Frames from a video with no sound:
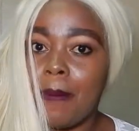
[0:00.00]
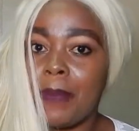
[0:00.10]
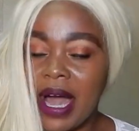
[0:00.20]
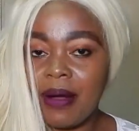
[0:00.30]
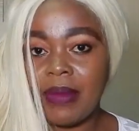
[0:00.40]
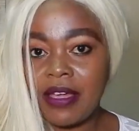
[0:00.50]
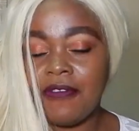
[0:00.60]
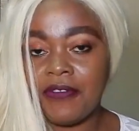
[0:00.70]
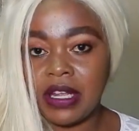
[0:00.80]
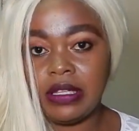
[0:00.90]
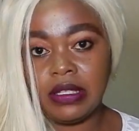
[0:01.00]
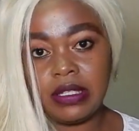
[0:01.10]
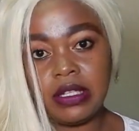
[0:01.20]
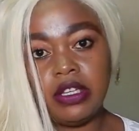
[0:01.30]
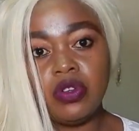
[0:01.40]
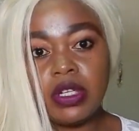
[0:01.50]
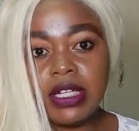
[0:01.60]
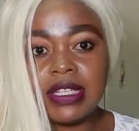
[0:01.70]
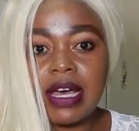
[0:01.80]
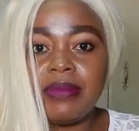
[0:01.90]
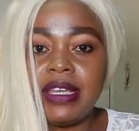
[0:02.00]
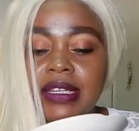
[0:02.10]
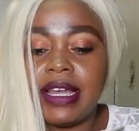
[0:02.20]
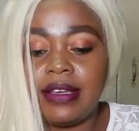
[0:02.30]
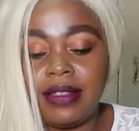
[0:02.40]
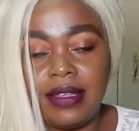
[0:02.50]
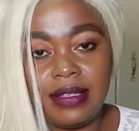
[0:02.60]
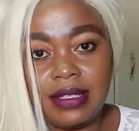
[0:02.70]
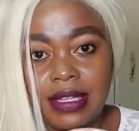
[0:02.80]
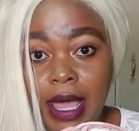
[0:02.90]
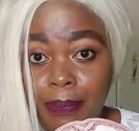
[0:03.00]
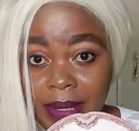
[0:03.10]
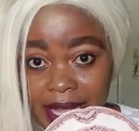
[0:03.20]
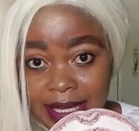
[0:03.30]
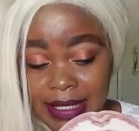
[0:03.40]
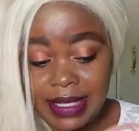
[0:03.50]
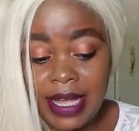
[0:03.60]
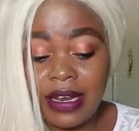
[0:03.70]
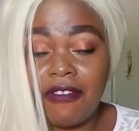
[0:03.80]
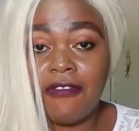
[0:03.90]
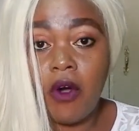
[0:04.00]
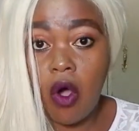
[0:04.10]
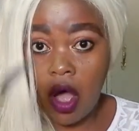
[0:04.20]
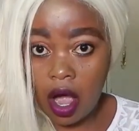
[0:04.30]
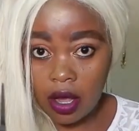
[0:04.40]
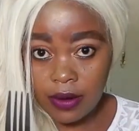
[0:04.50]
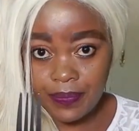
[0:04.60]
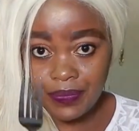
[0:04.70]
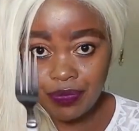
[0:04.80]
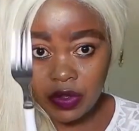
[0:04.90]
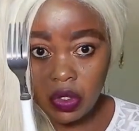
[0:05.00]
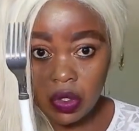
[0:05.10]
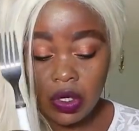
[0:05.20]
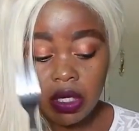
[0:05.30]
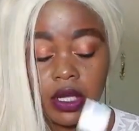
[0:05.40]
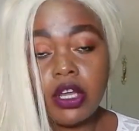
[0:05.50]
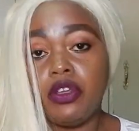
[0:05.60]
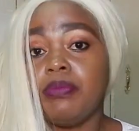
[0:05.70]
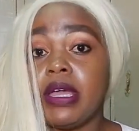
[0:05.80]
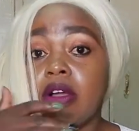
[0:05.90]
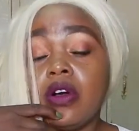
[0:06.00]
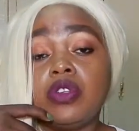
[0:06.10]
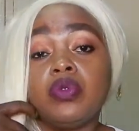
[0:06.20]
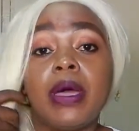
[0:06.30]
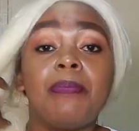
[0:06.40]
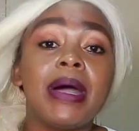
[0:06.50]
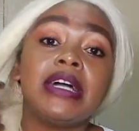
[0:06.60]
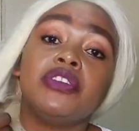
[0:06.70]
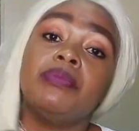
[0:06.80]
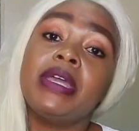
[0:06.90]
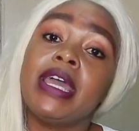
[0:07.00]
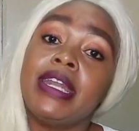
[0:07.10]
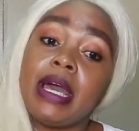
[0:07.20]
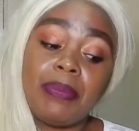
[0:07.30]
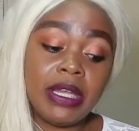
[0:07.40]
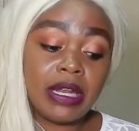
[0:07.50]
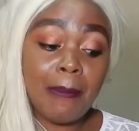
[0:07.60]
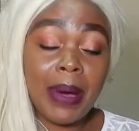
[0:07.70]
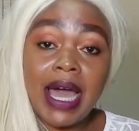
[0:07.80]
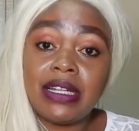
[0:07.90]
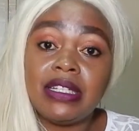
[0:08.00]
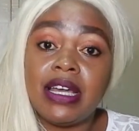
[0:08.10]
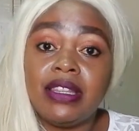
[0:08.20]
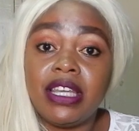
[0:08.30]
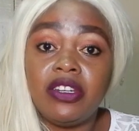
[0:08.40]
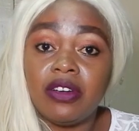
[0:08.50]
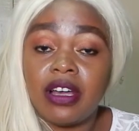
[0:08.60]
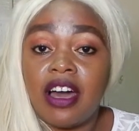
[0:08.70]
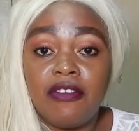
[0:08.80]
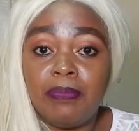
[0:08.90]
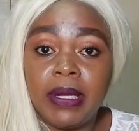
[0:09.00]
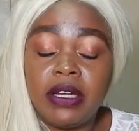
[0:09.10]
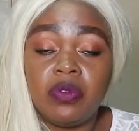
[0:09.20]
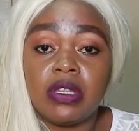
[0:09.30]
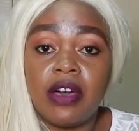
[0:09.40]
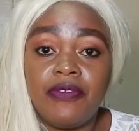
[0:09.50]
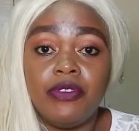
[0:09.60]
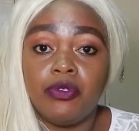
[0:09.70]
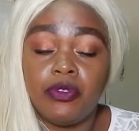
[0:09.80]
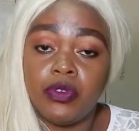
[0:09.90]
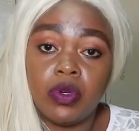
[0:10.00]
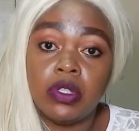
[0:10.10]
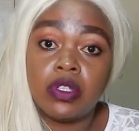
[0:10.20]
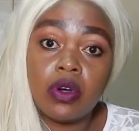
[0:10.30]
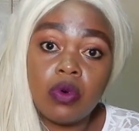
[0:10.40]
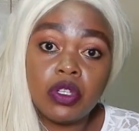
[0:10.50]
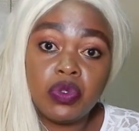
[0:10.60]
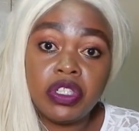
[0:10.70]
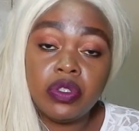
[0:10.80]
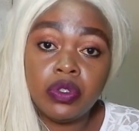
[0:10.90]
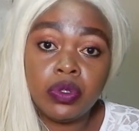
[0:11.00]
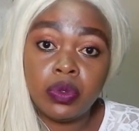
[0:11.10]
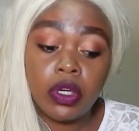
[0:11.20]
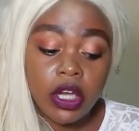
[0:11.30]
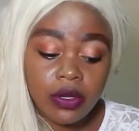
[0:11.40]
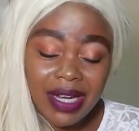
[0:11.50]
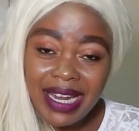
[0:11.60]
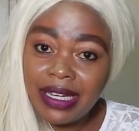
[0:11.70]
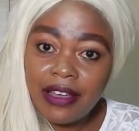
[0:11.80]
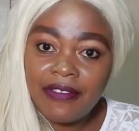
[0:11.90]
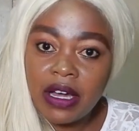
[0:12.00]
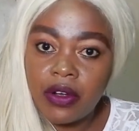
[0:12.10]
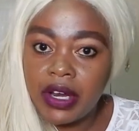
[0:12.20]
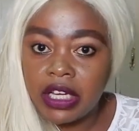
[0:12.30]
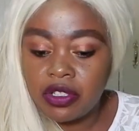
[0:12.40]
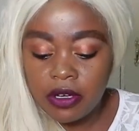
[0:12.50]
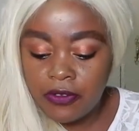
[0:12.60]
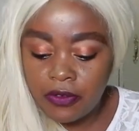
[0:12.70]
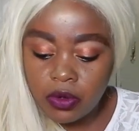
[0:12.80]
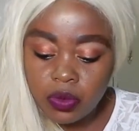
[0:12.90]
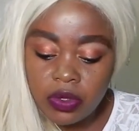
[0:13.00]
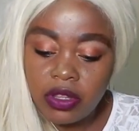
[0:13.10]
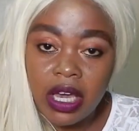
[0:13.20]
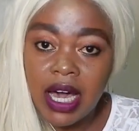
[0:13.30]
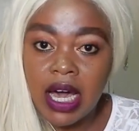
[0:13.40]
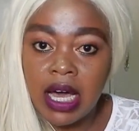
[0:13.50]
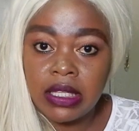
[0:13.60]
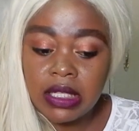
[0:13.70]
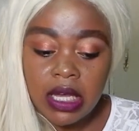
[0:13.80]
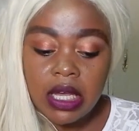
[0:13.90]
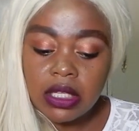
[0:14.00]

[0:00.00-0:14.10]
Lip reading: your bag, my friends, you need something like this, a plate and a fork. You know, you may go to a party, you may end up in a party and they don't have plate to serve you food. So what will you do? You can never correct your food with your hands.